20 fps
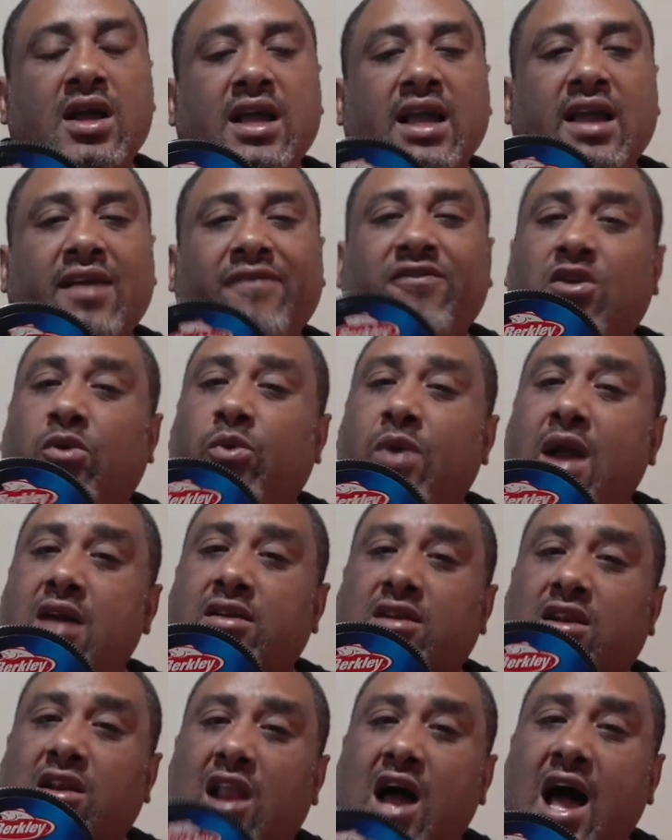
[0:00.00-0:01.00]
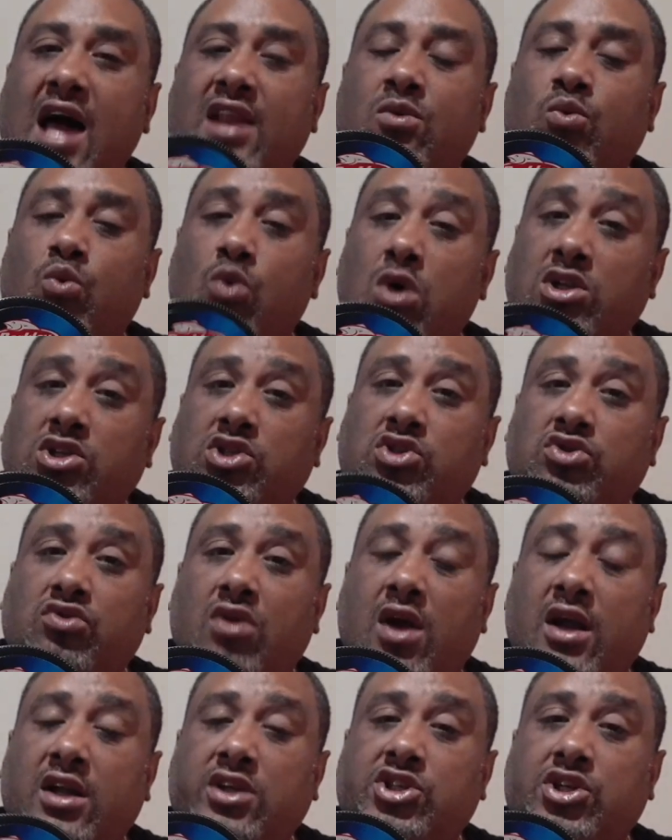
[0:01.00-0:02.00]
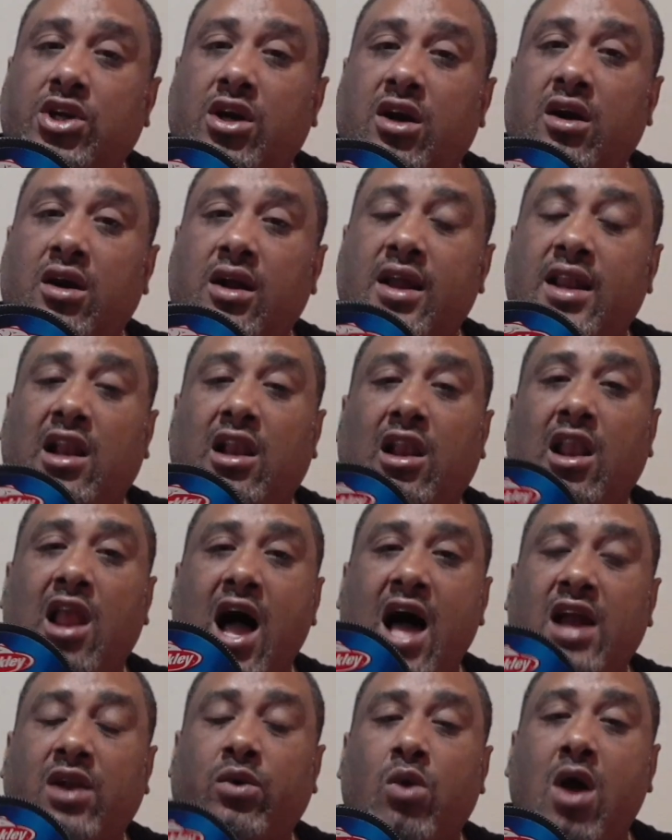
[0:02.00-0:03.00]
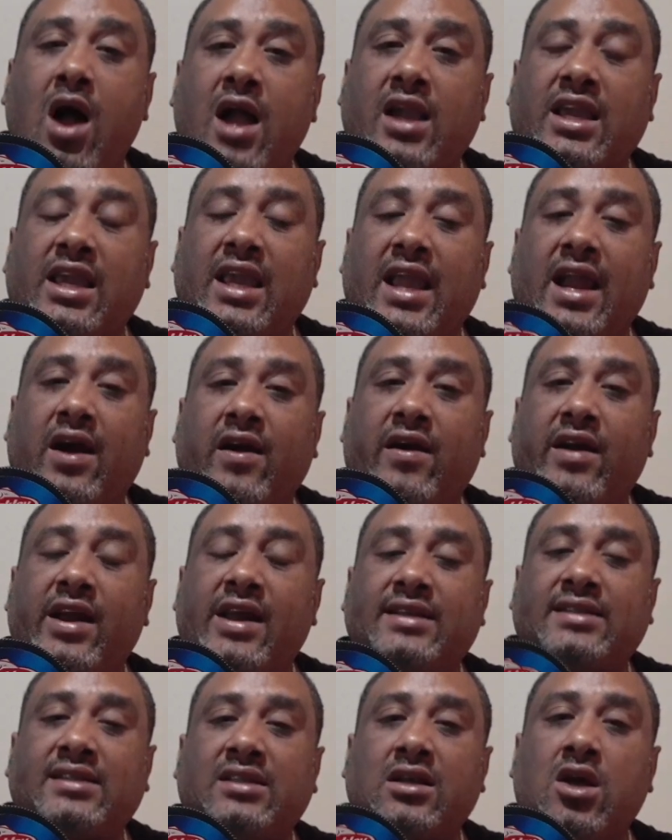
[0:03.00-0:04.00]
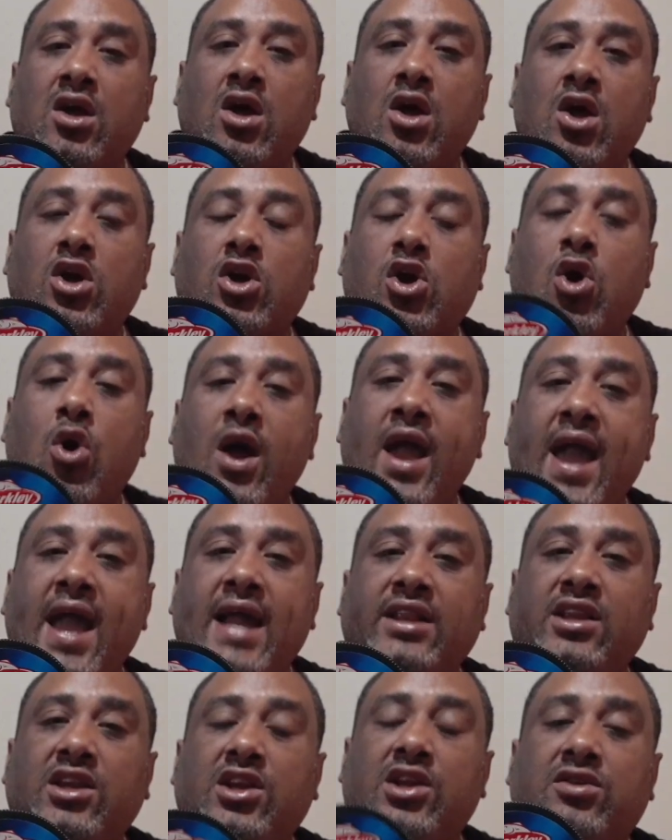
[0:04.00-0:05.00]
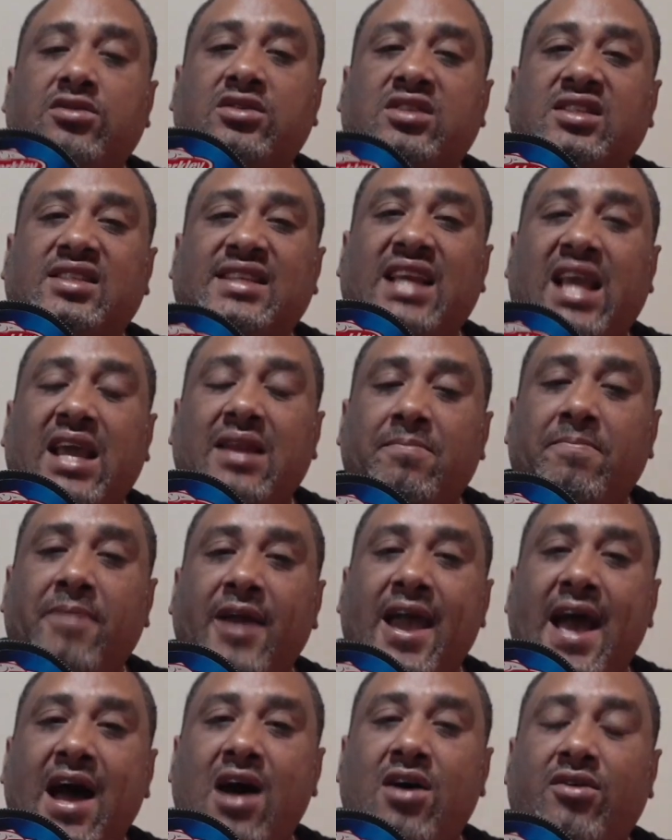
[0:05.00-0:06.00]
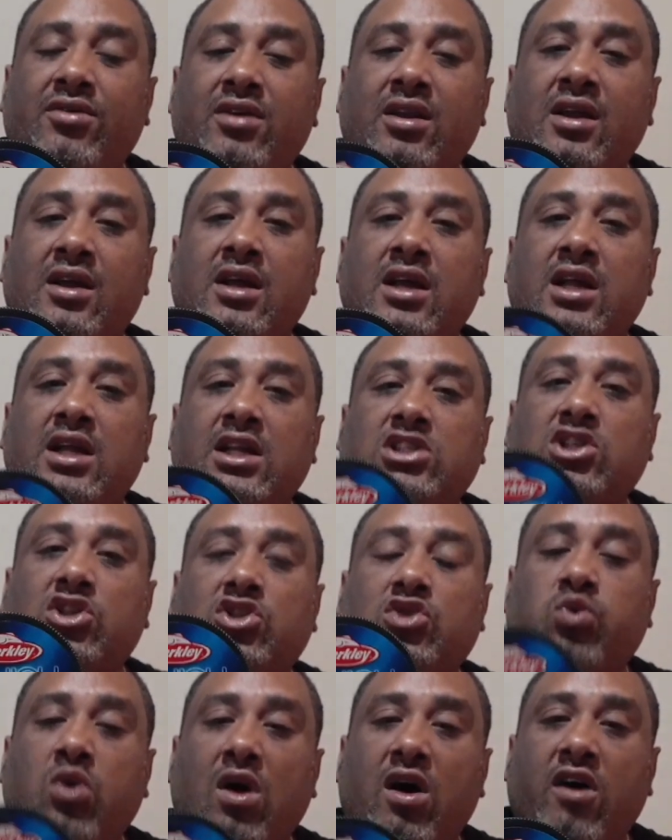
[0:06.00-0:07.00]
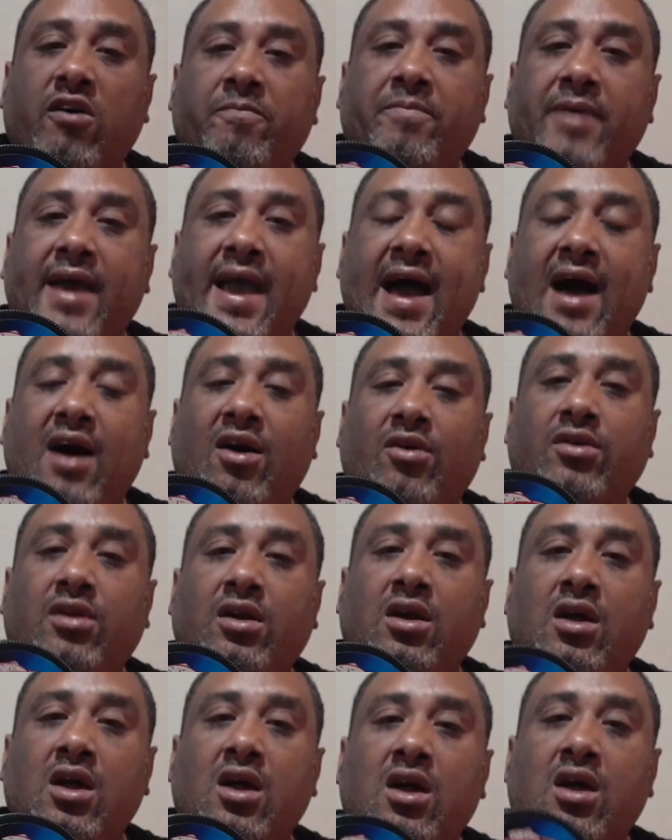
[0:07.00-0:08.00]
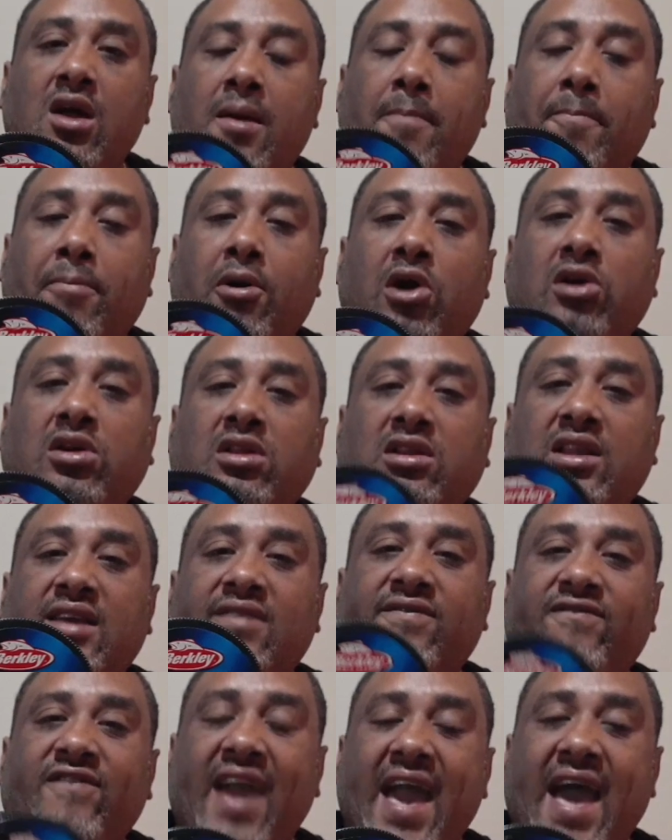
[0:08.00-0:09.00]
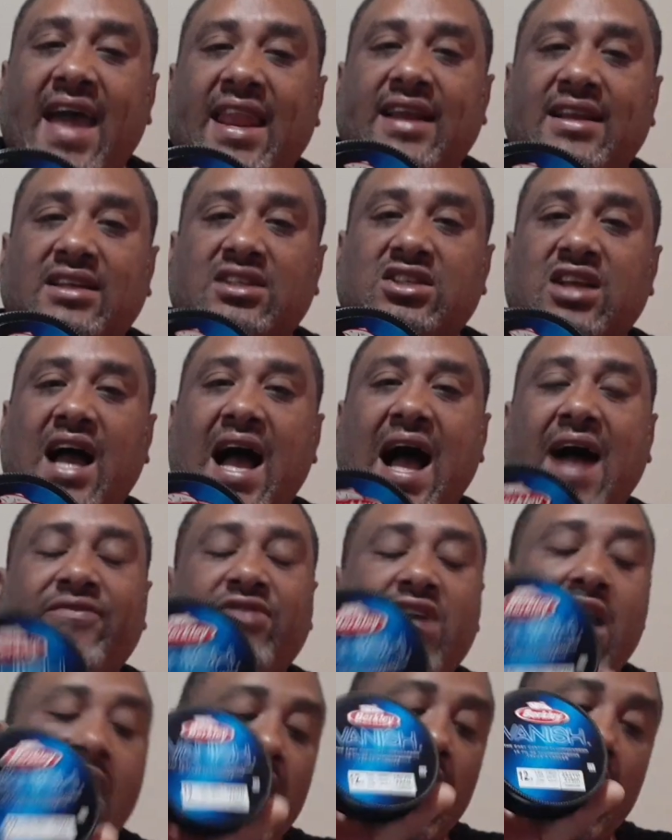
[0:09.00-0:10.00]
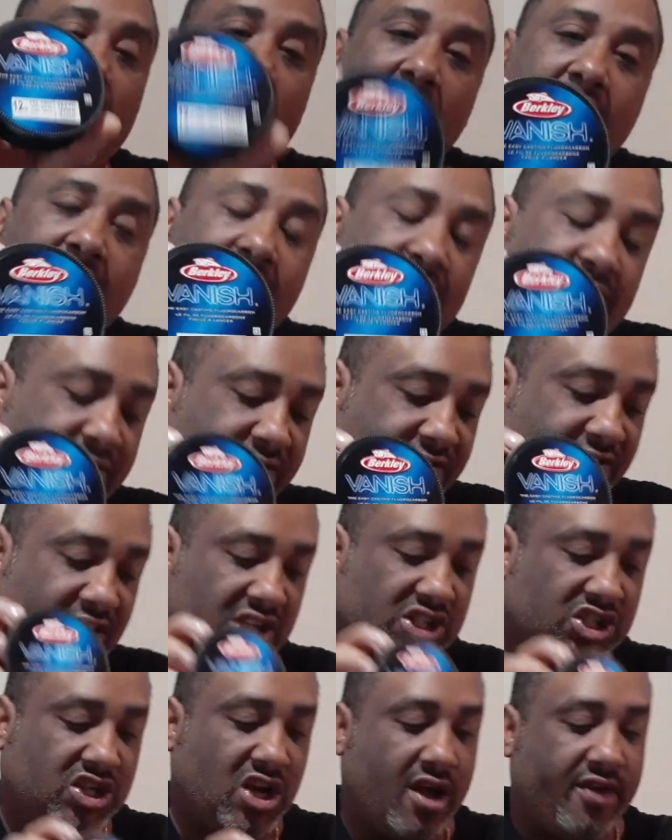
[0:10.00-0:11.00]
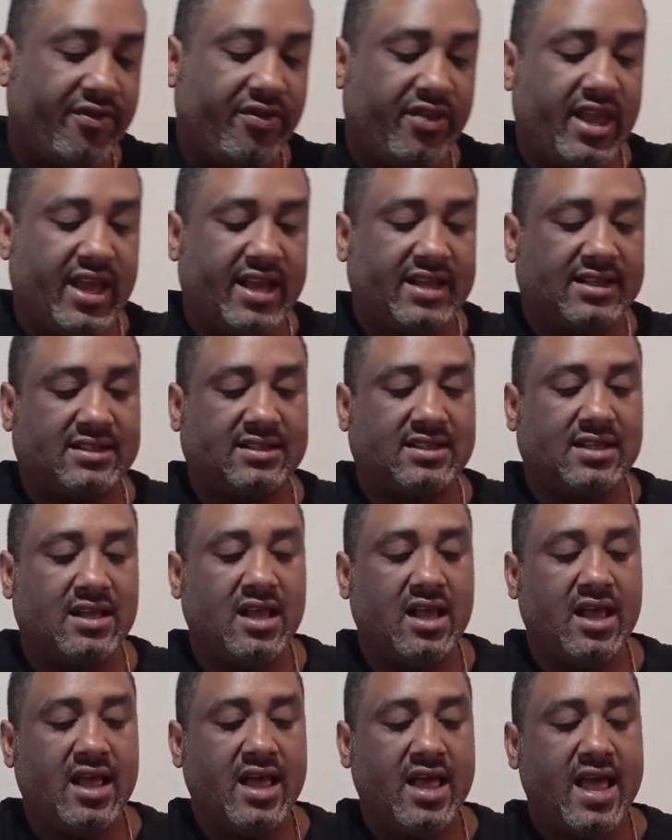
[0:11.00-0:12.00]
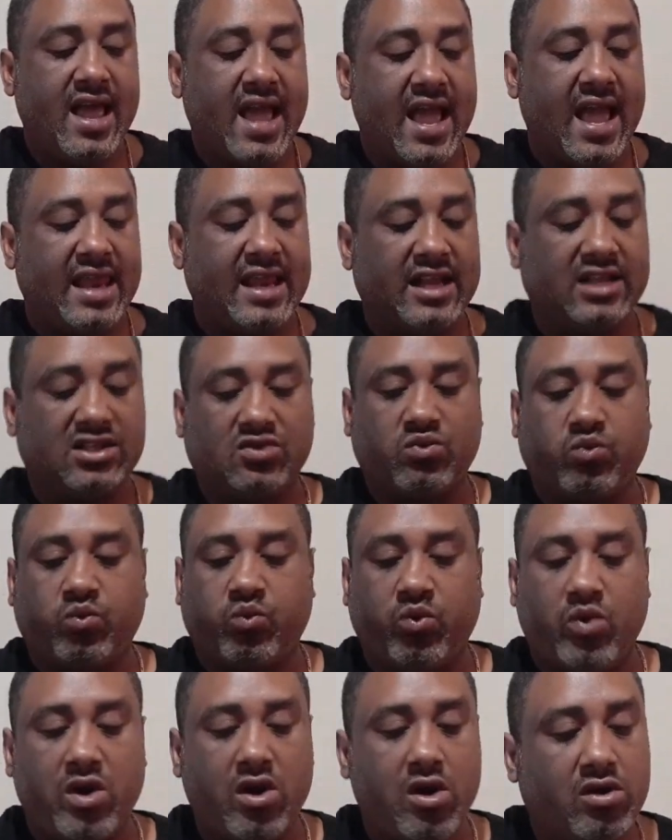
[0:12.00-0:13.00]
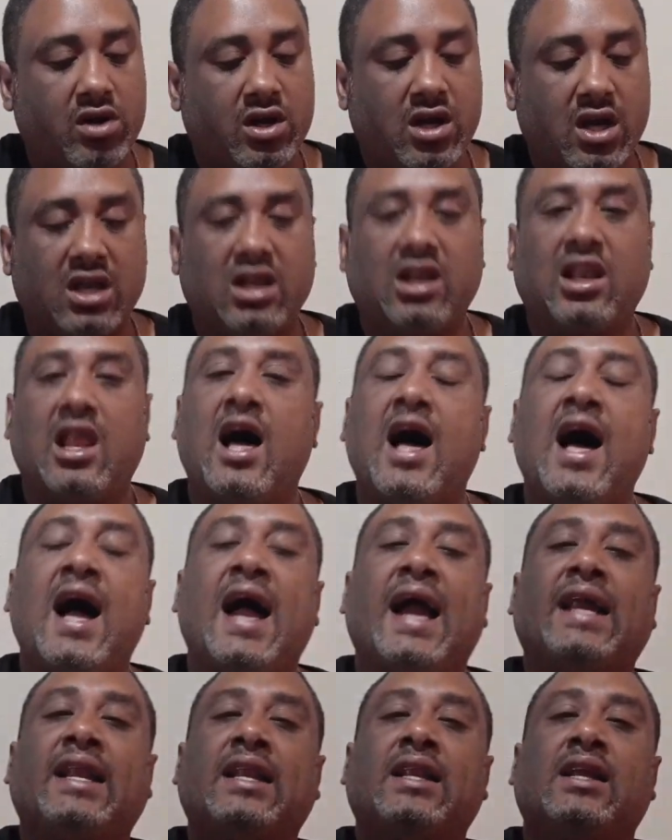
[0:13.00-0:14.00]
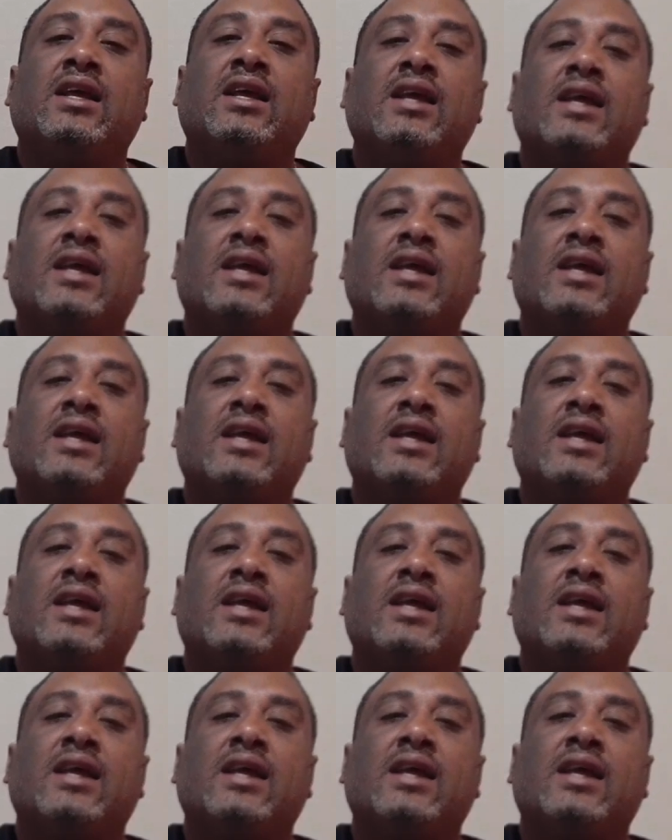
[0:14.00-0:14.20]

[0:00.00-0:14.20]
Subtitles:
If you're around a lot of wood structure and a lot of rocky areas, go ahead and use 10-pound to 12-pound Berkeley Vanish. I've caught a lot of fish on this, and it's real good line.